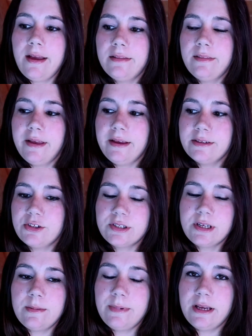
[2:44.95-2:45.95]
And like, it's
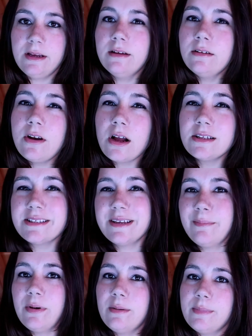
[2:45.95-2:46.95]
just going to be not
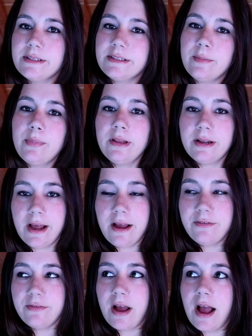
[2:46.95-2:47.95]
simple, but simple enough.